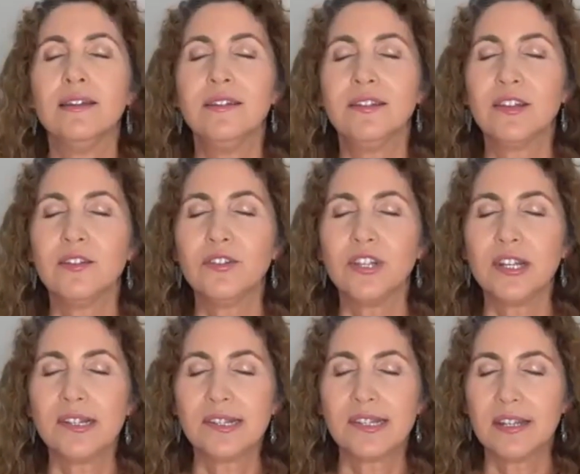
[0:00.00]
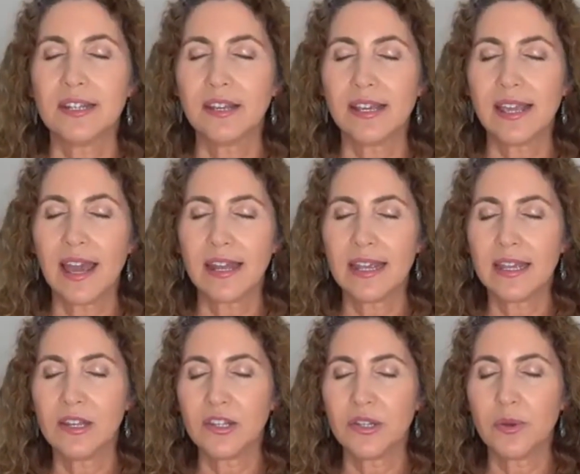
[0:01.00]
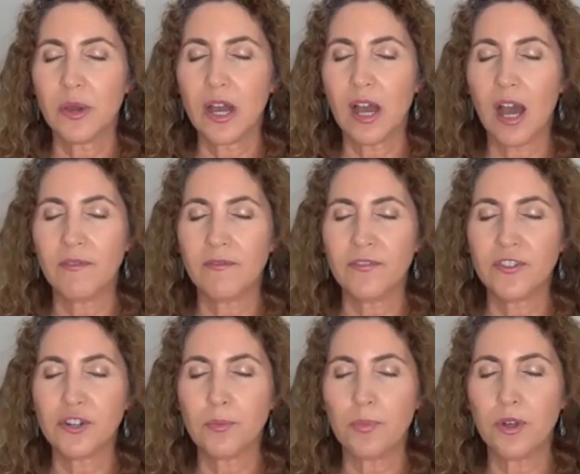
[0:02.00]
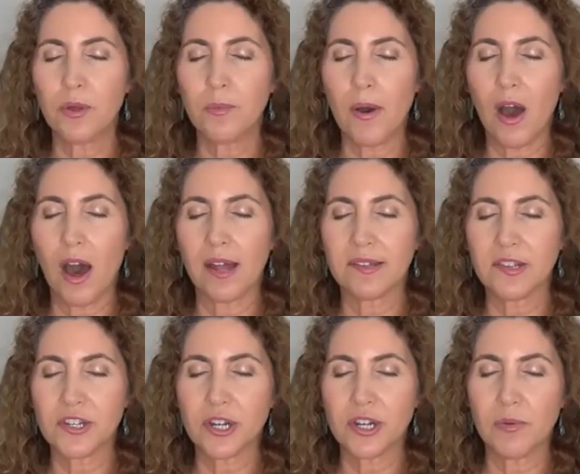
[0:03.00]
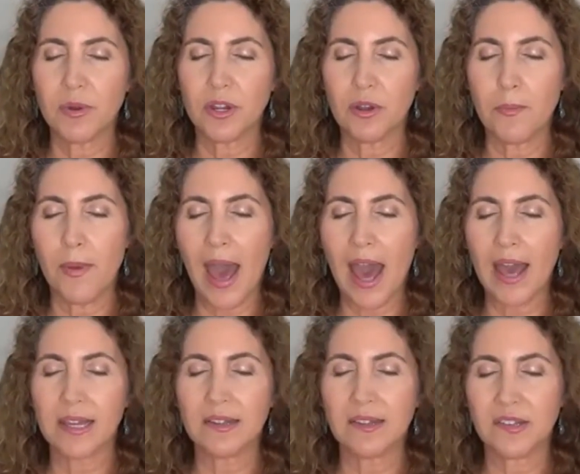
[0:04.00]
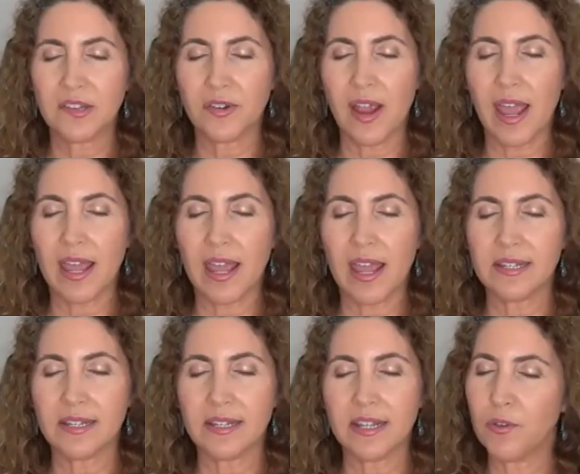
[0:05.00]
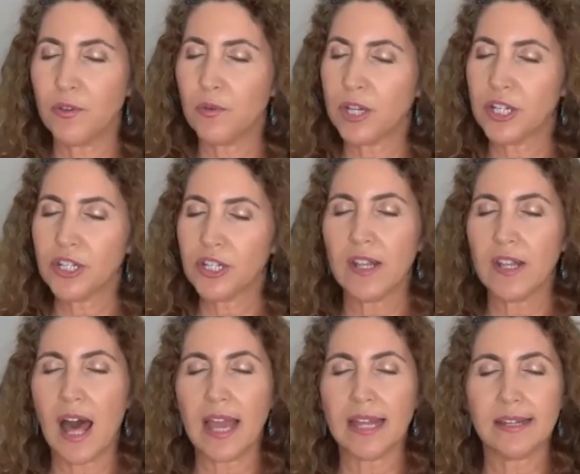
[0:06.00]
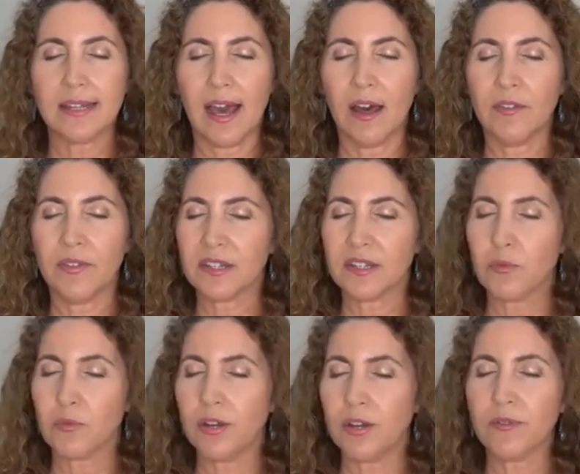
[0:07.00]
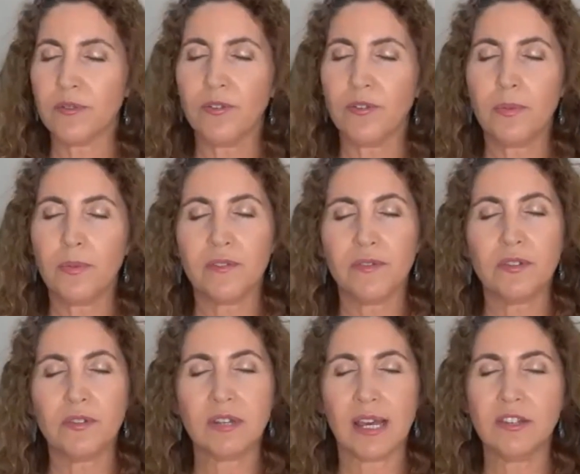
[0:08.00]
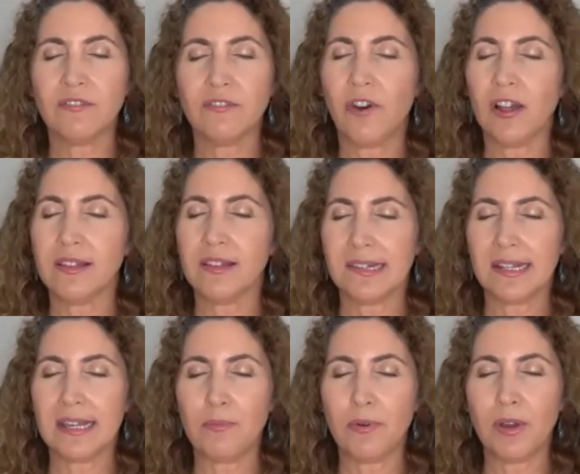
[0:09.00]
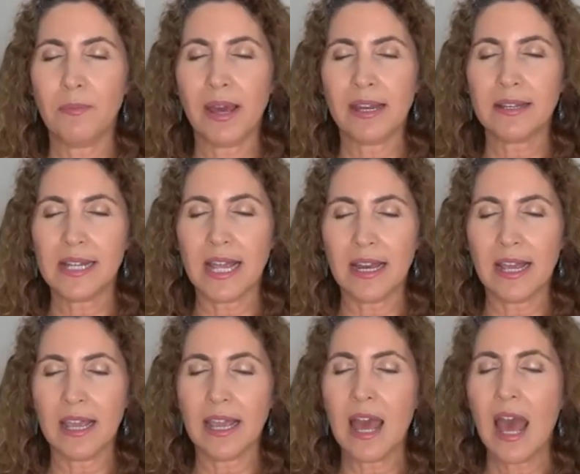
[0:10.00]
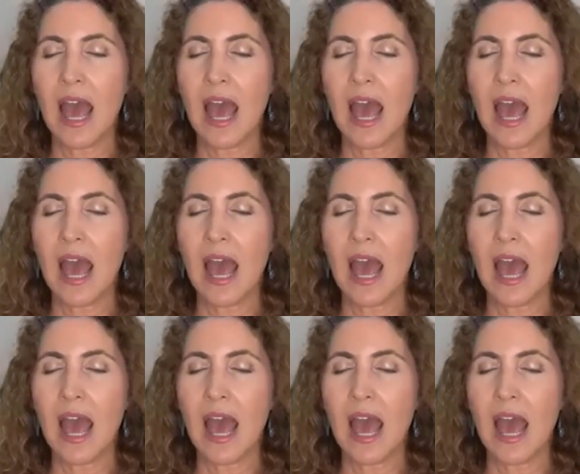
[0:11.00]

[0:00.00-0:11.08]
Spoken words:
So just getting into a comfortable posture where your back is straight. If you wish to lie down, that's wonderful. But if you tend to fall asleep when meditating,